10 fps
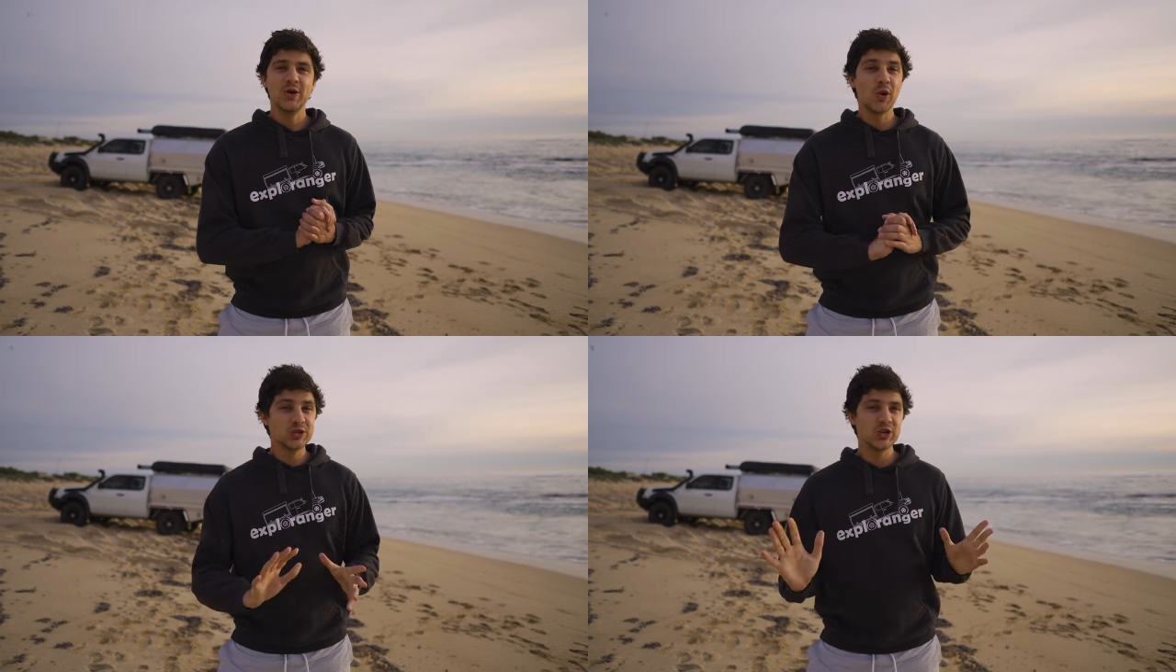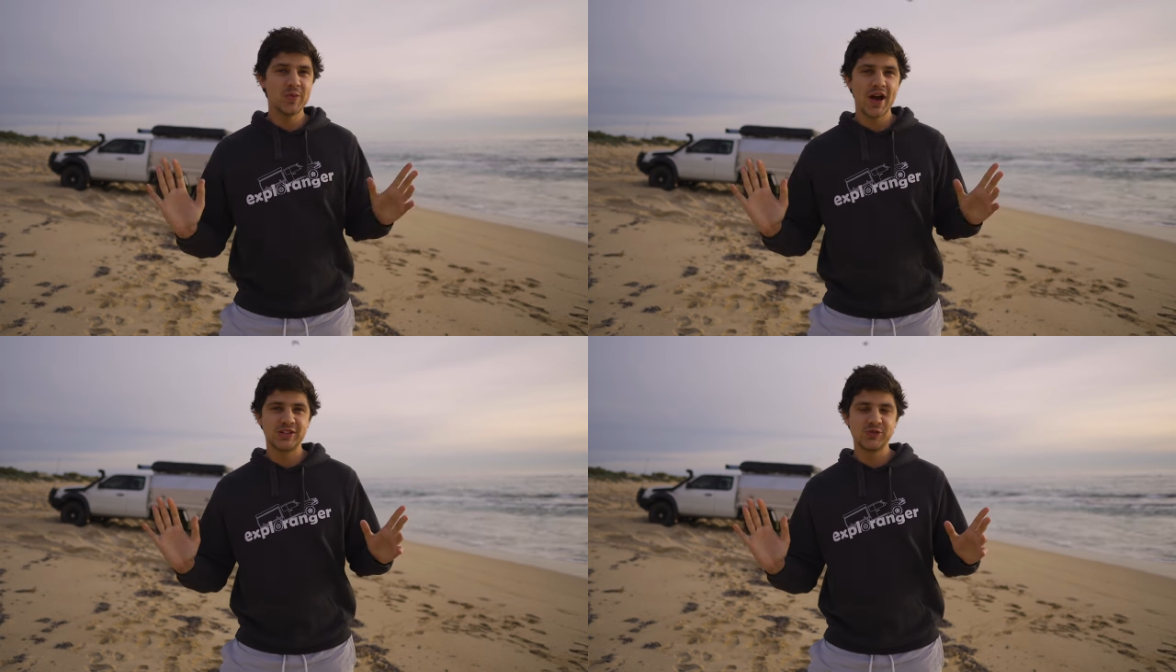What you're
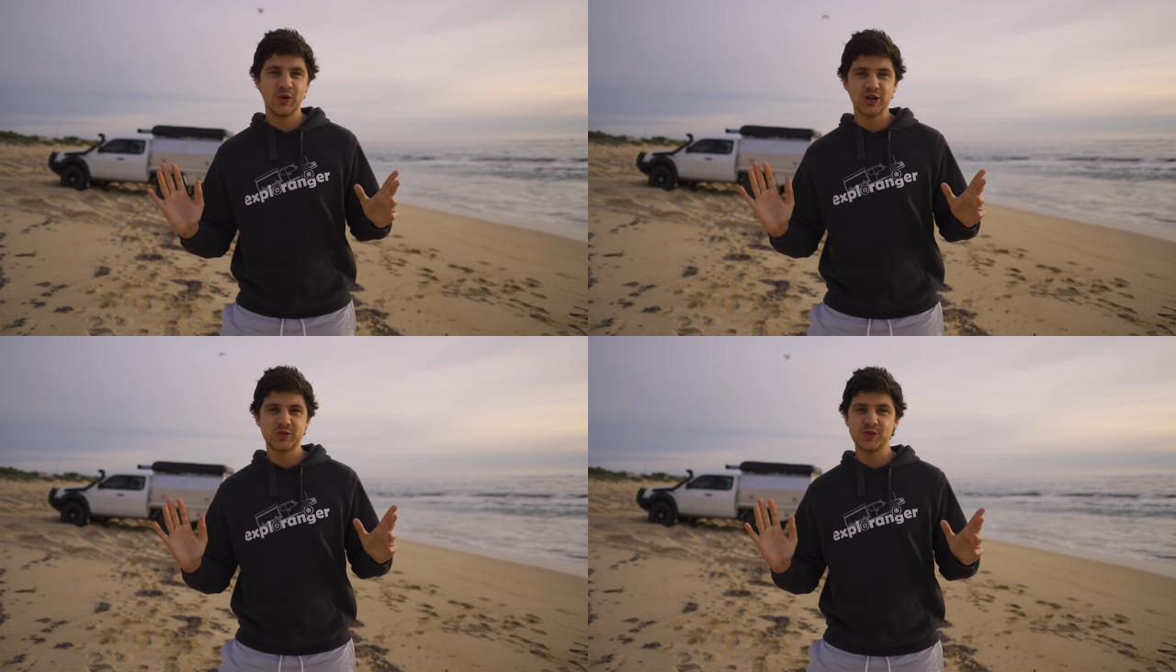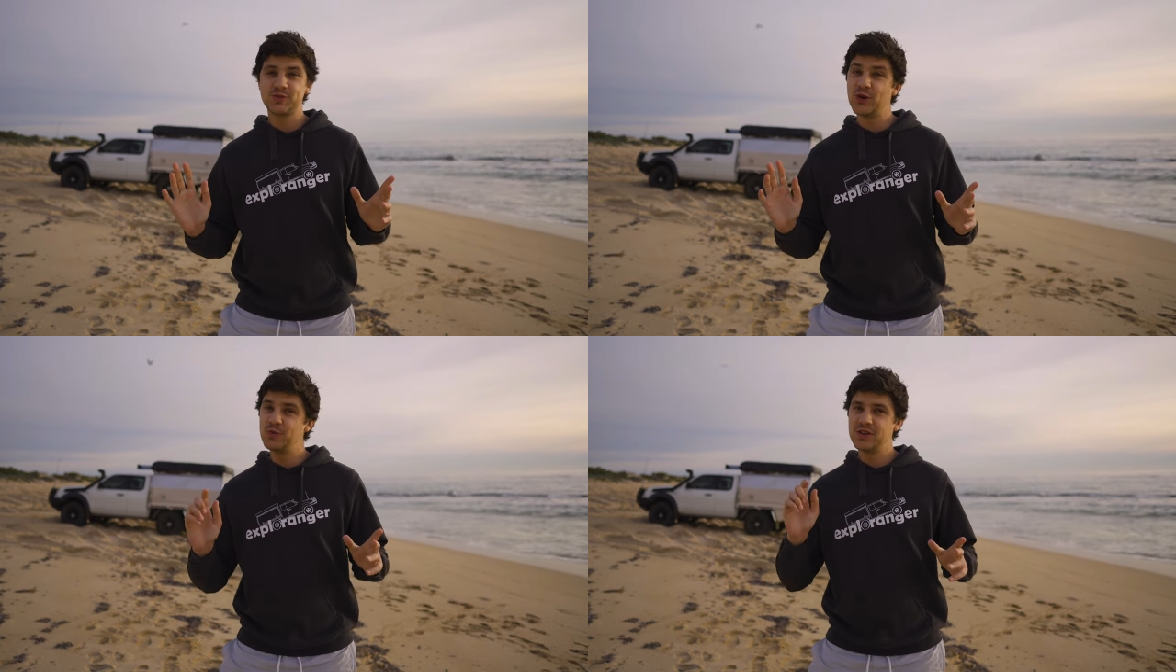about to watch was
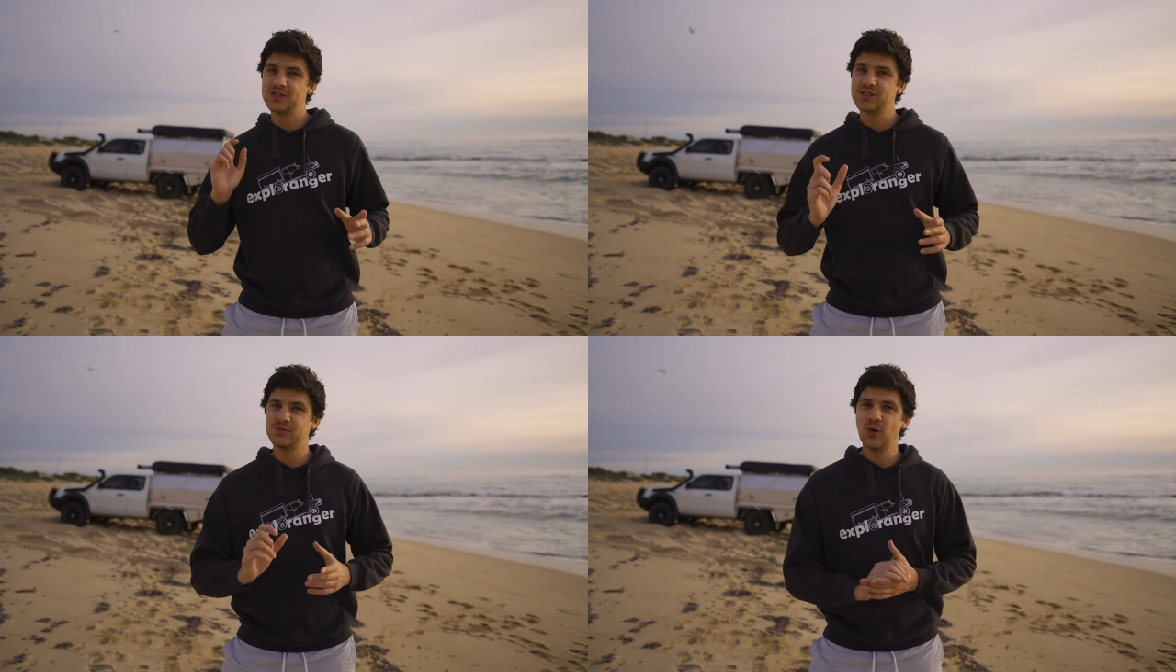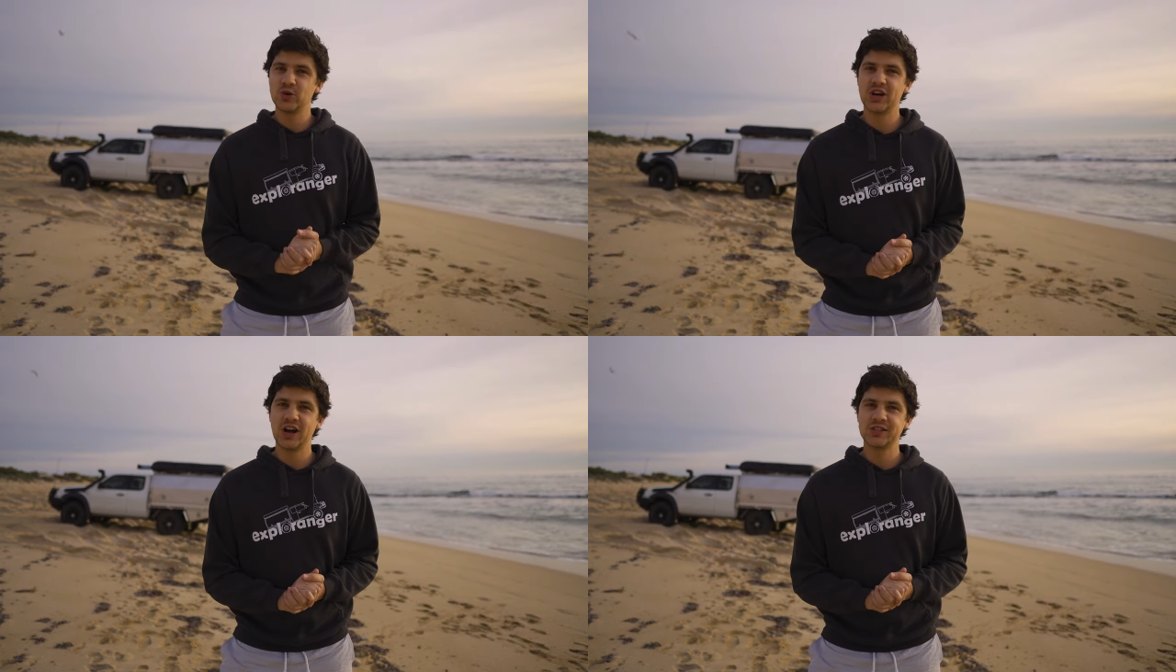filmed in small
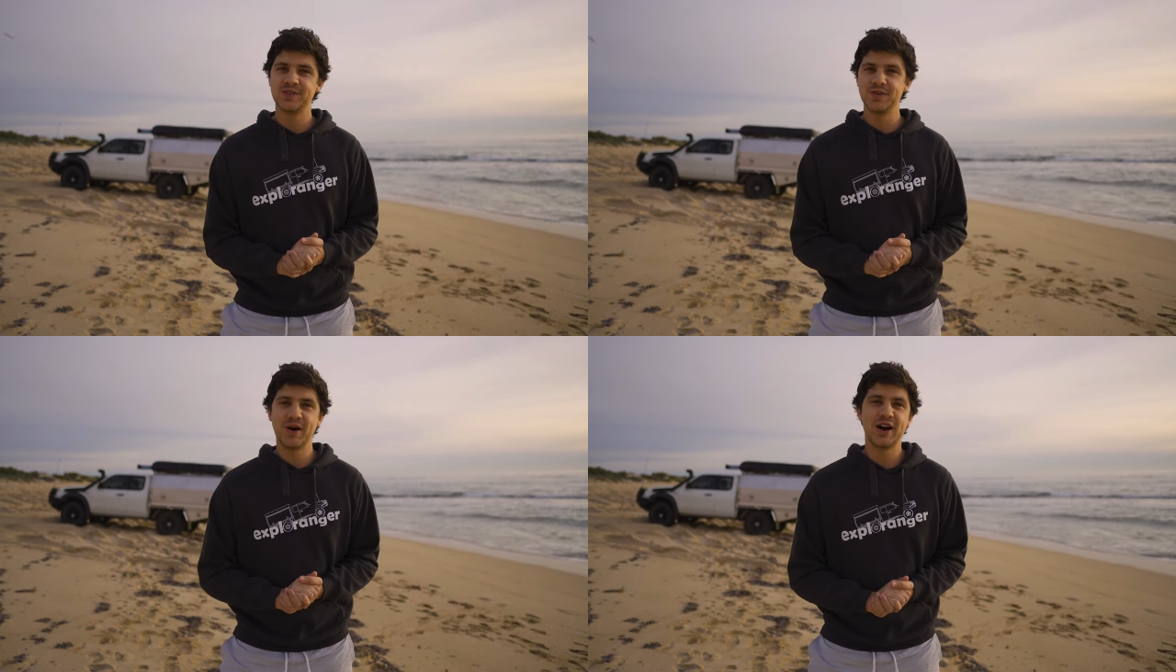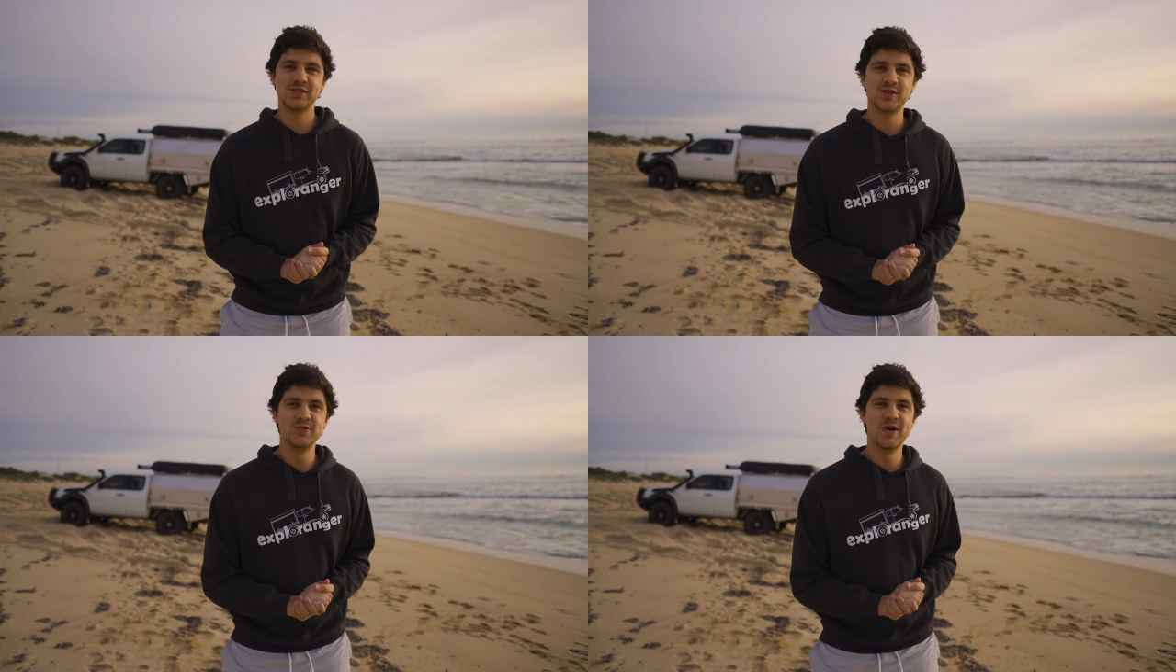chunks over the
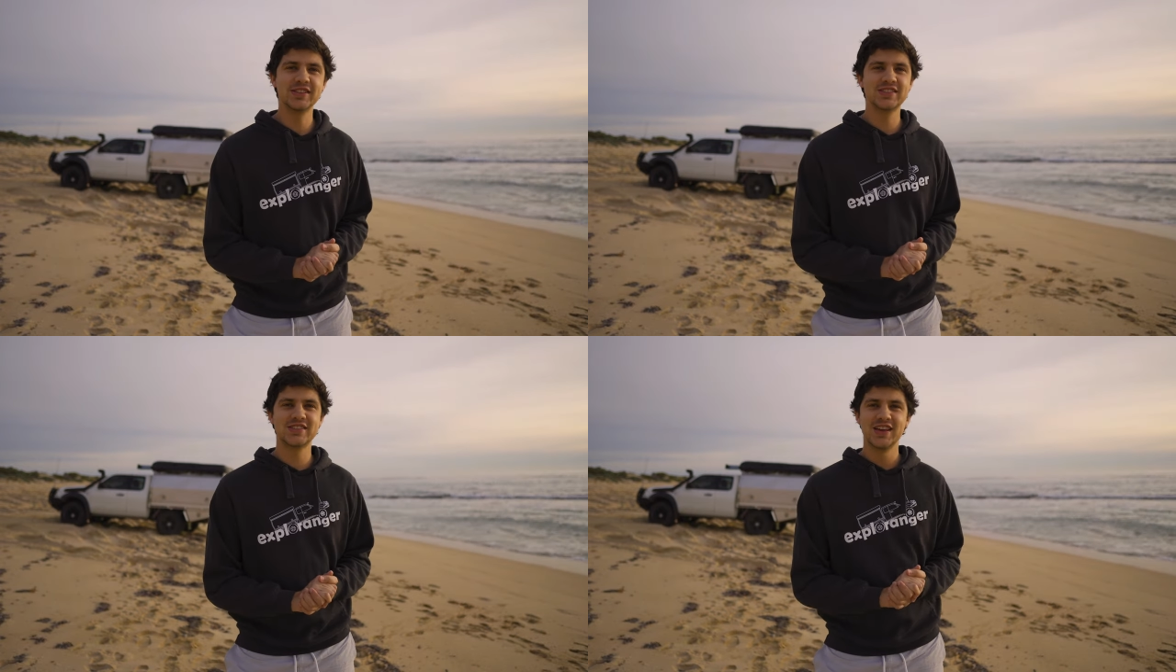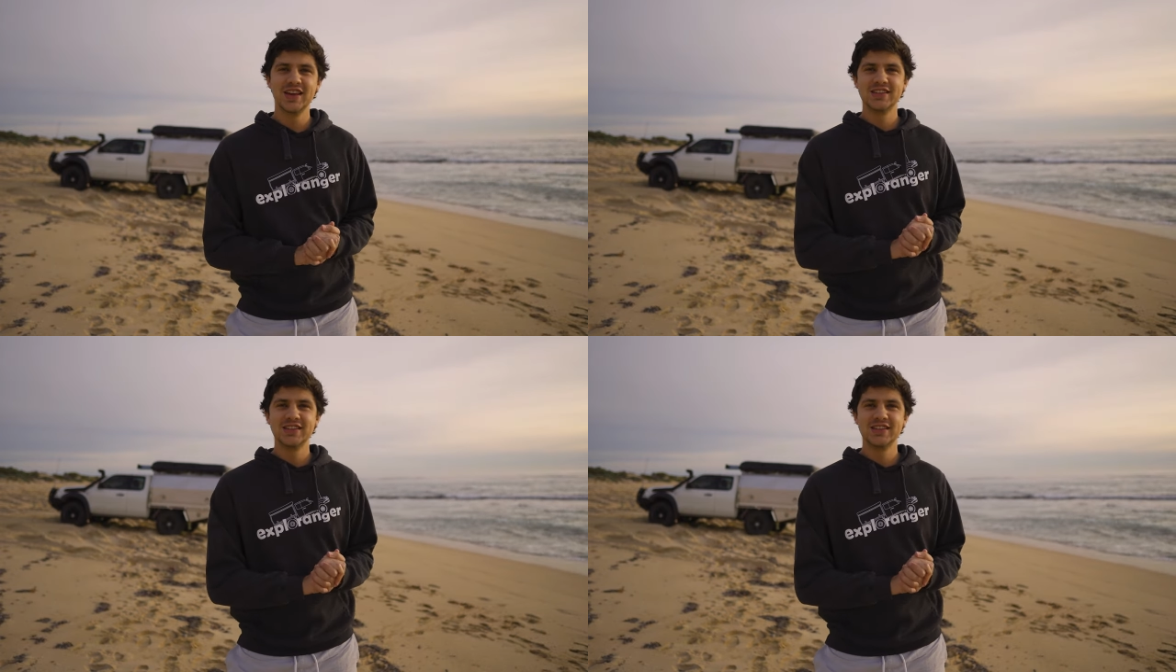past few months,